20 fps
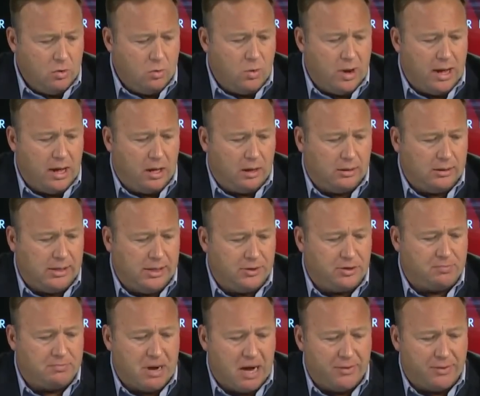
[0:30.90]
Well,
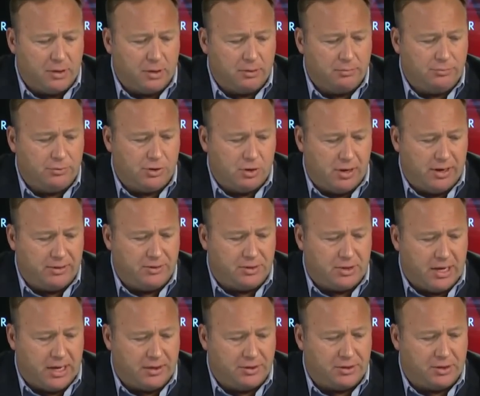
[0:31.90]
his mother
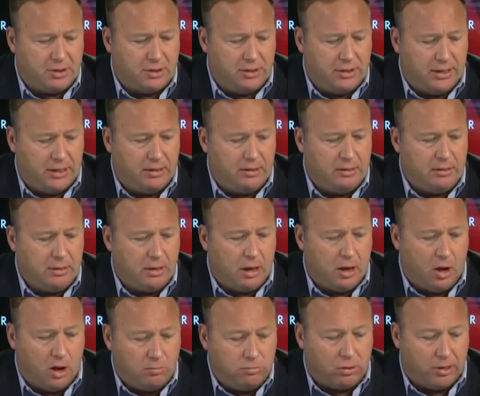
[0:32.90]
joins us, Lyn
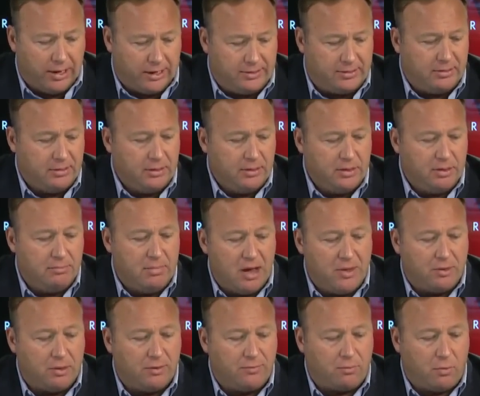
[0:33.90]
Ulbricht, the
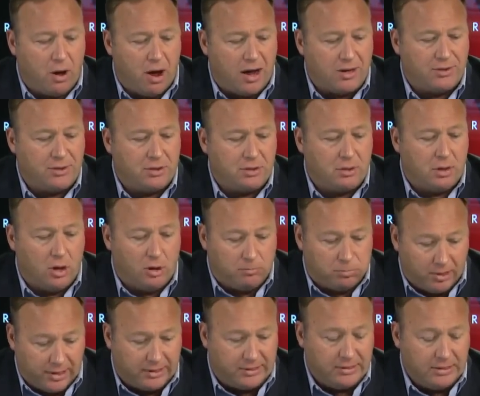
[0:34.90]
mother of Ross
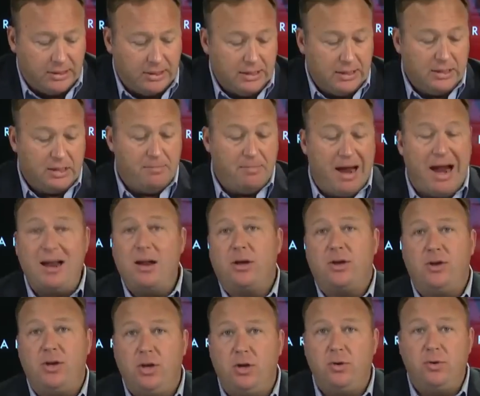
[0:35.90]
Ulbricht, the man
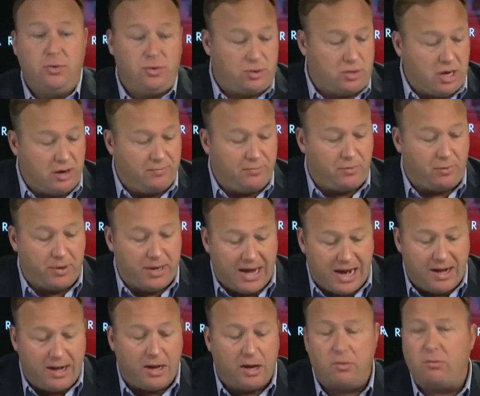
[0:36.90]
accused of
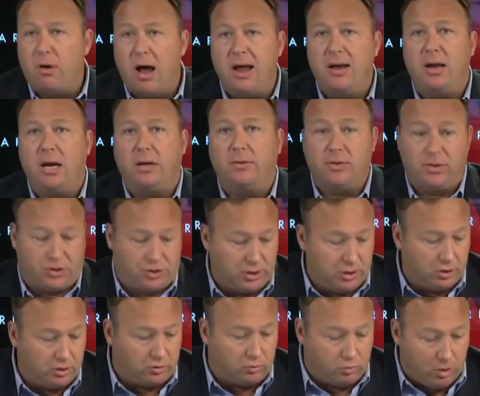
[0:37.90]
creating and running the
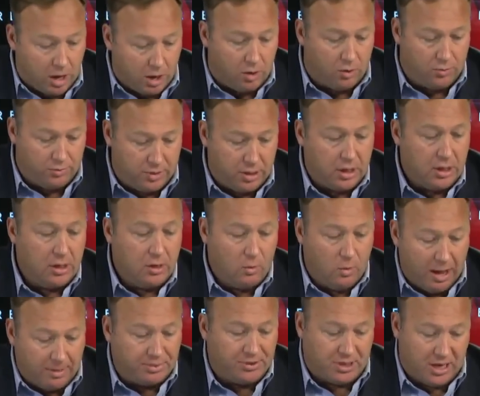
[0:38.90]
Silk Road
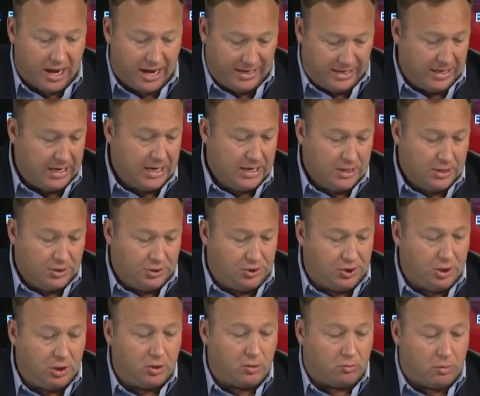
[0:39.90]
website.
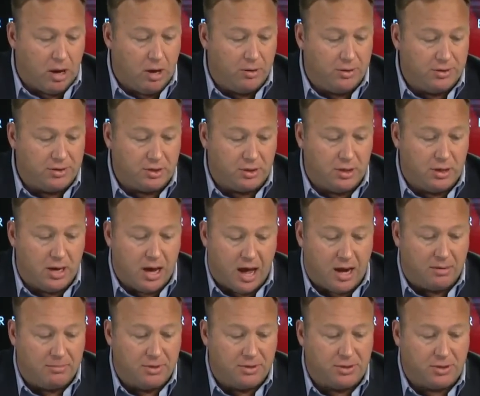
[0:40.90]
Silk Road is an
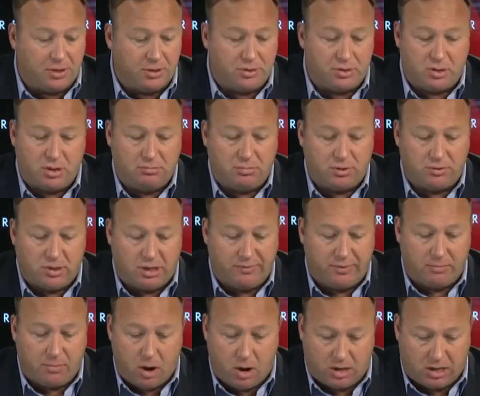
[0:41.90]
anonymous,
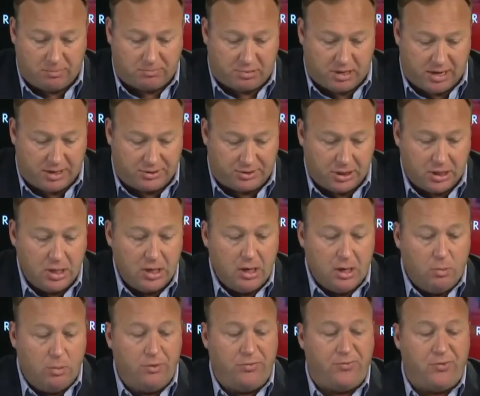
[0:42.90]
consumer-driven
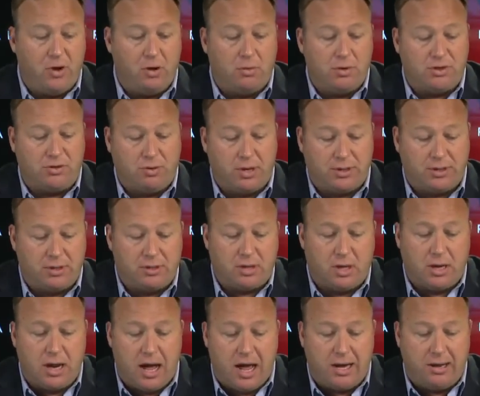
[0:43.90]
marketplace with few restrictions
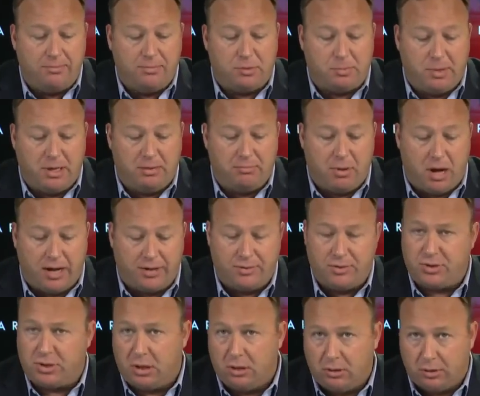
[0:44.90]
on items being bought
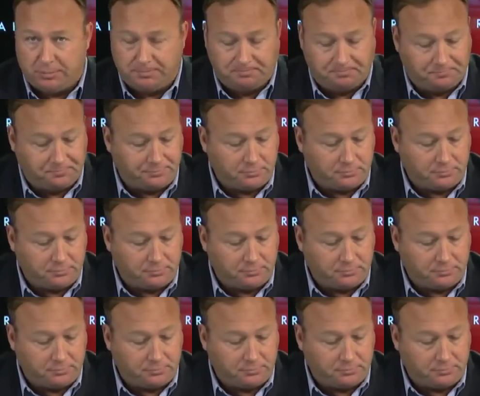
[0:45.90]
and sold.